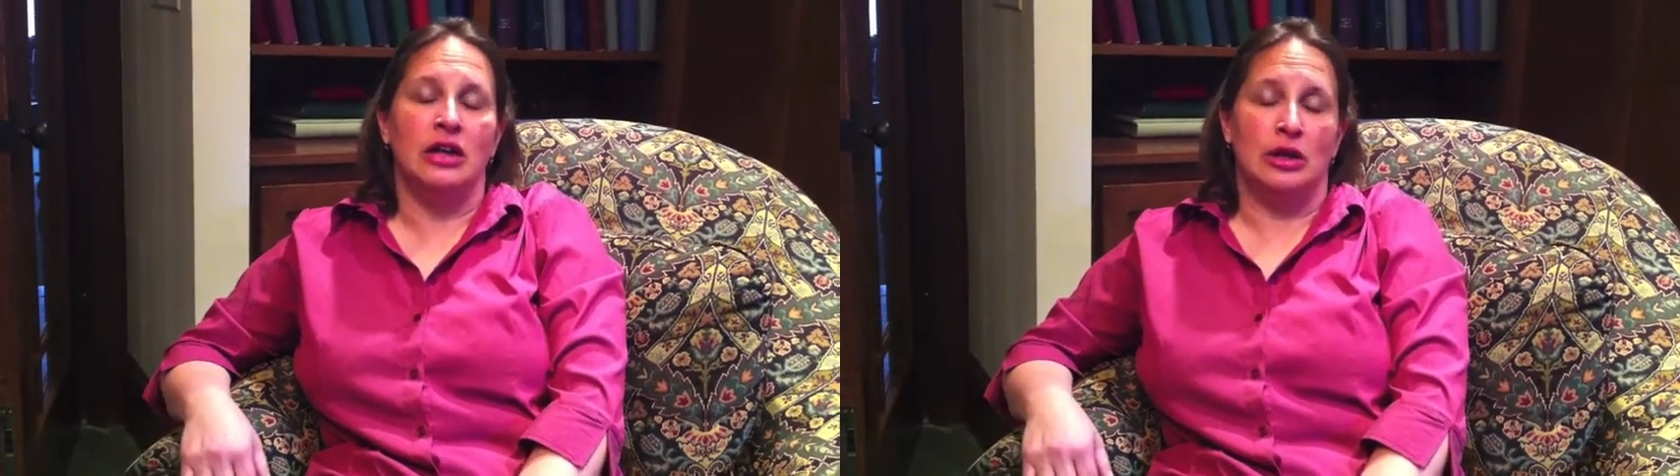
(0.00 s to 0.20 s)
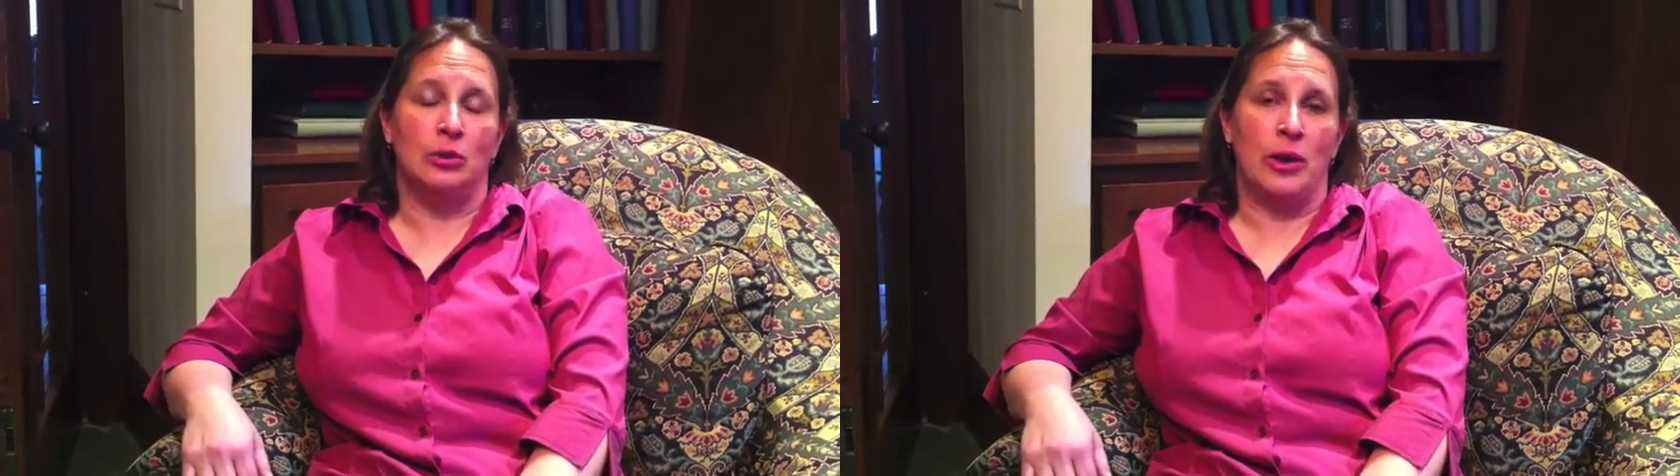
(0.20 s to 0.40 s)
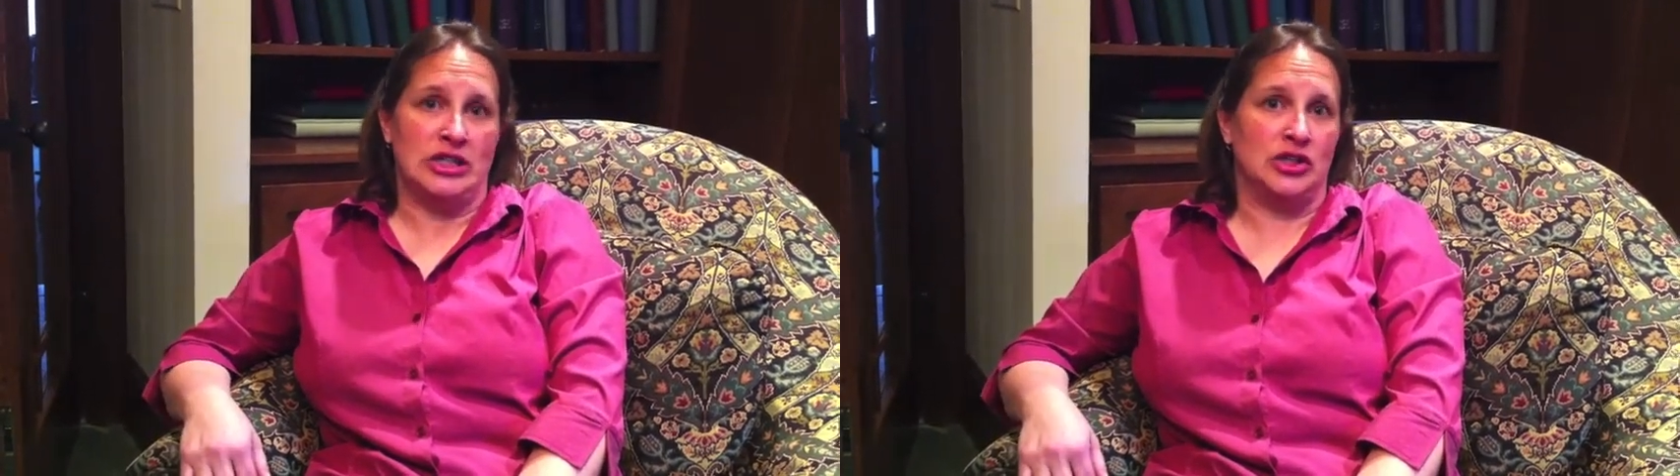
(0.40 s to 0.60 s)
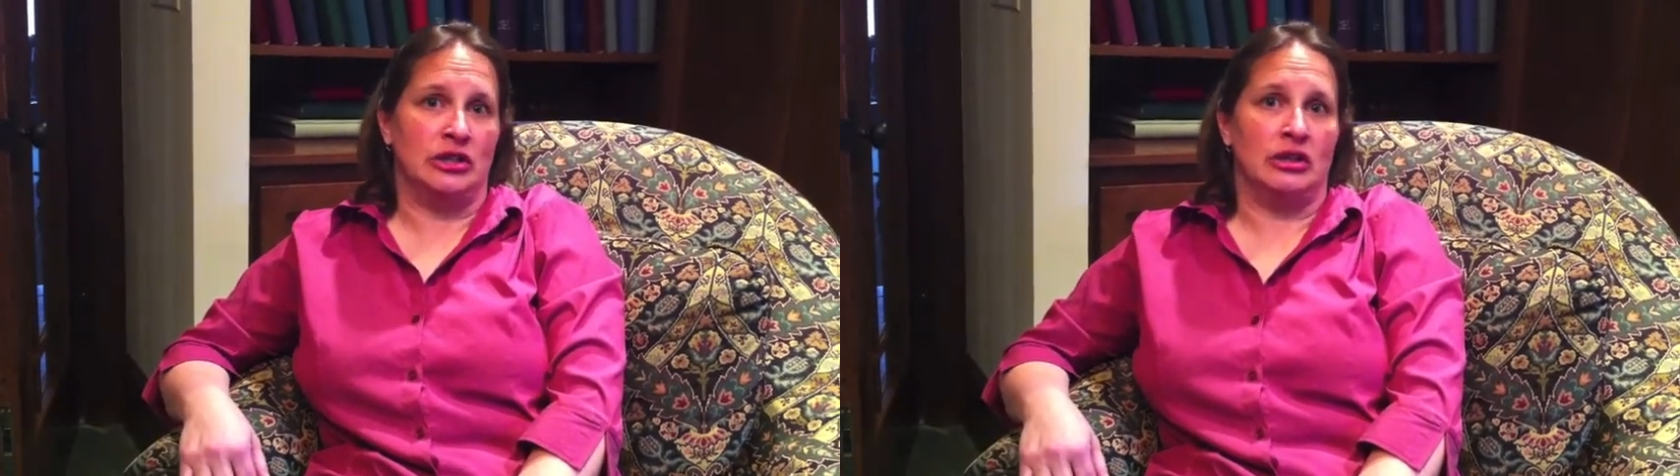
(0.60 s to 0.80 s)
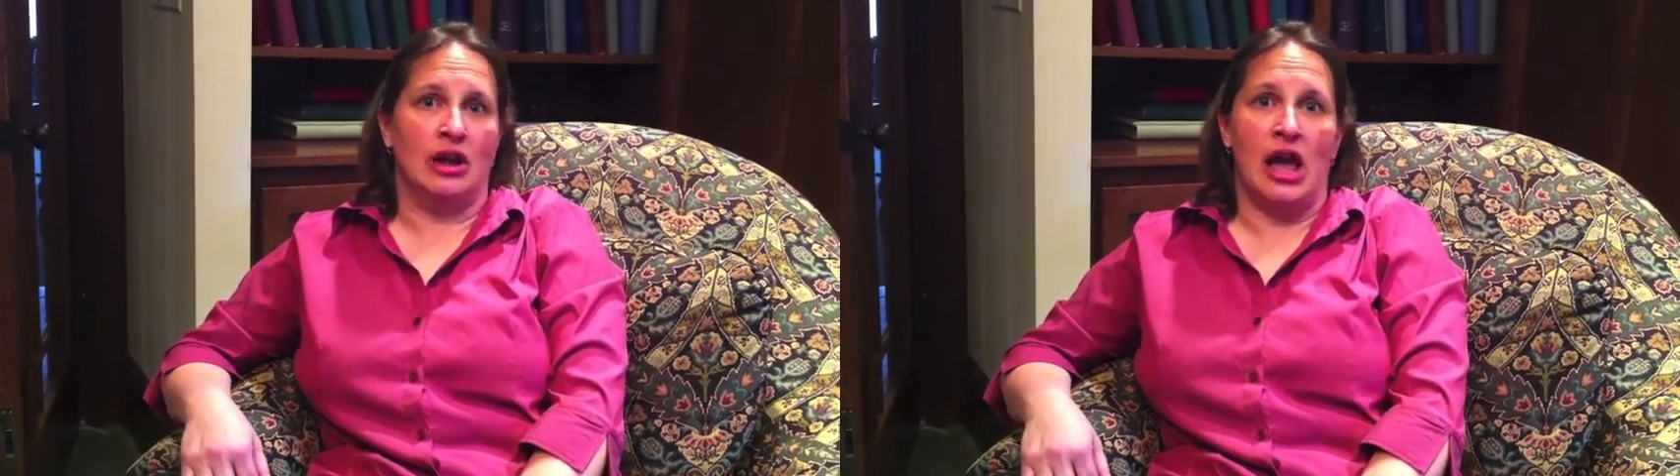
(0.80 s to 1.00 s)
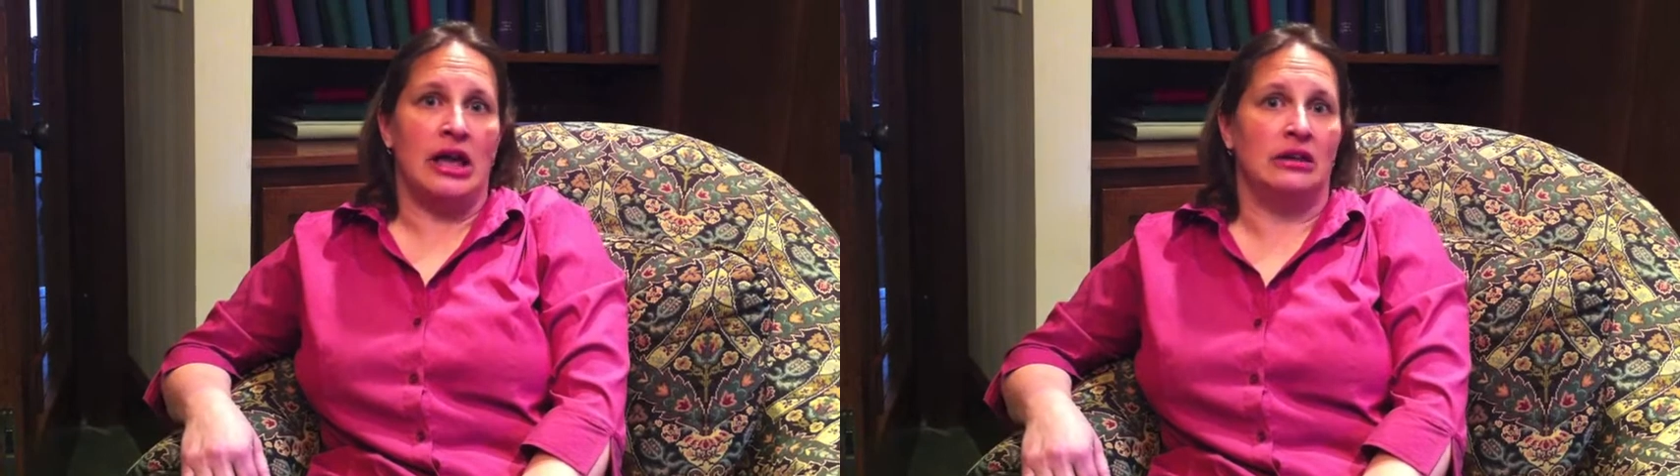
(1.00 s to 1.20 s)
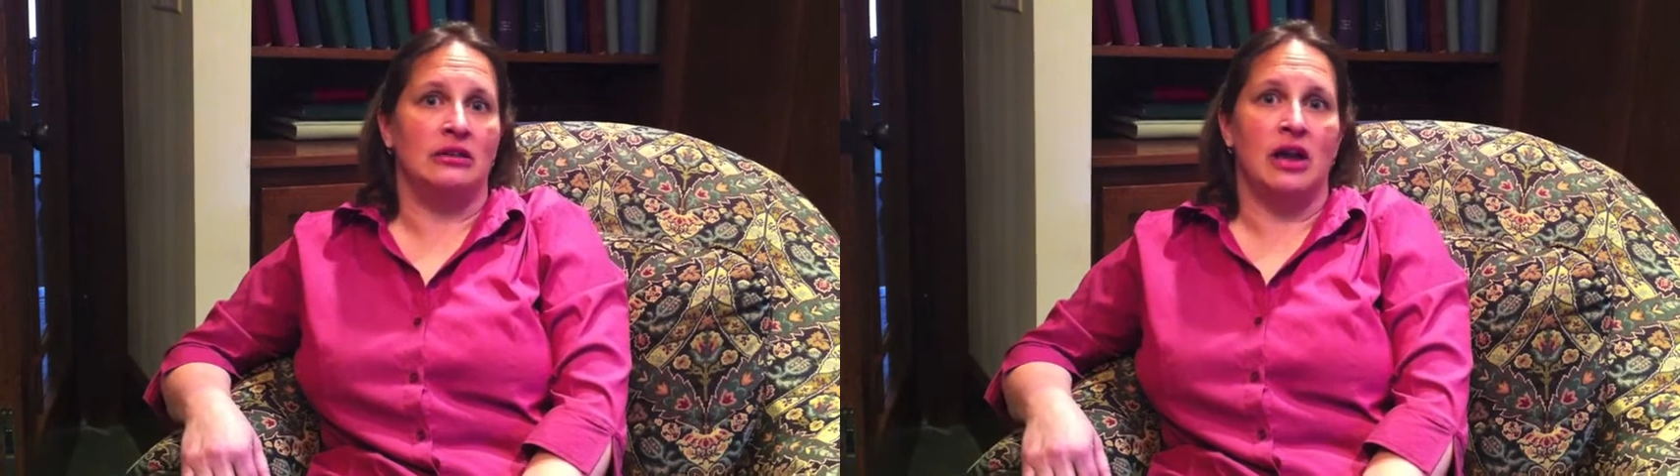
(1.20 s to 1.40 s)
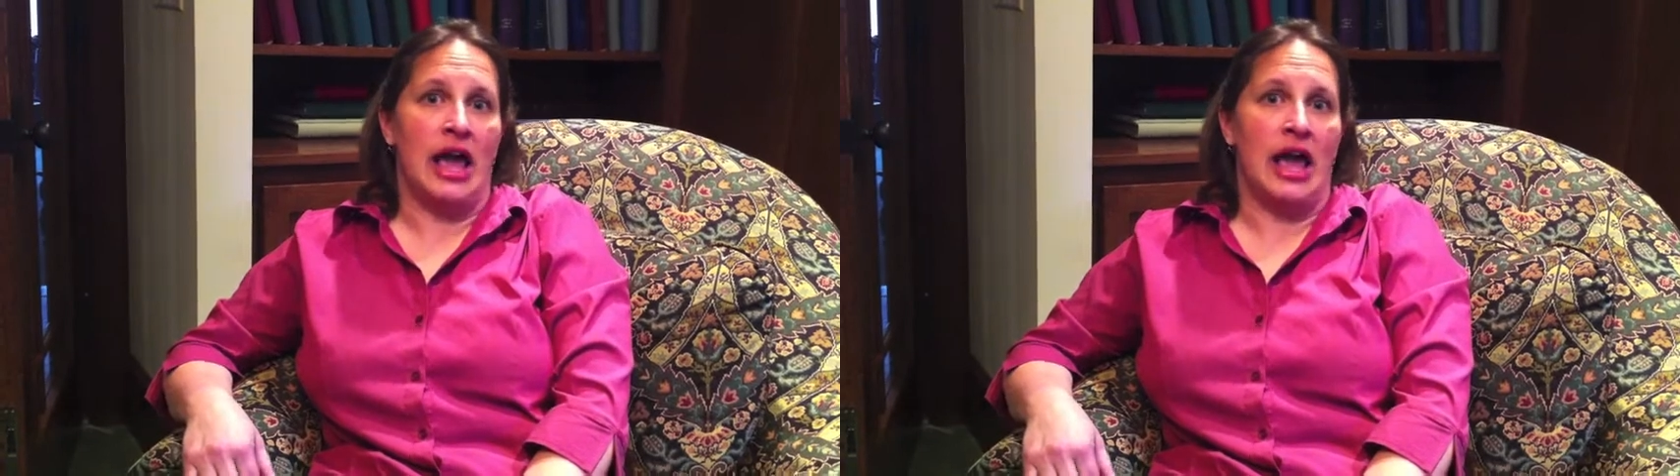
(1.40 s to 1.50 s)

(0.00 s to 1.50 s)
equation, I